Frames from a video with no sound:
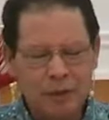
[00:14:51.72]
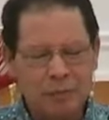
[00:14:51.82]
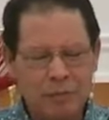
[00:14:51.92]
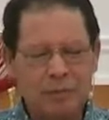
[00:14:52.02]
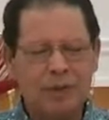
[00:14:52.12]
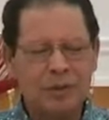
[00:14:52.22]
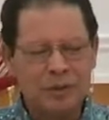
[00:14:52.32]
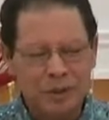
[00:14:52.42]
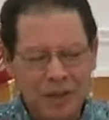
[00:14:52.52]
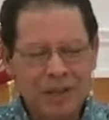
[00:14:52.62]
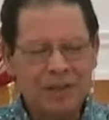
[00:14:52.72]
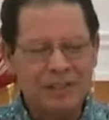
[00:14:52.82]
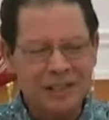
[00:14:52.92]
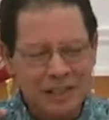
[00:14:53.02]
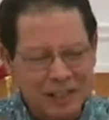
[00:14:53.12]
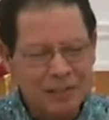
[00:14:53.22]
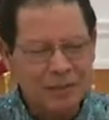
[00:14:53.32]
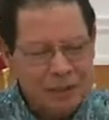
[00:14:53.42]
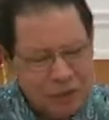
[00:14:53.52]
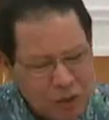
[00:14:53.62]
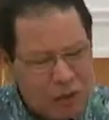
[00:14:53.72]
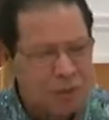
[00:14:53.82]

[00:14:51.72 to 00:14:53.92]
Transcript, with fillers: people because God is not loving in you.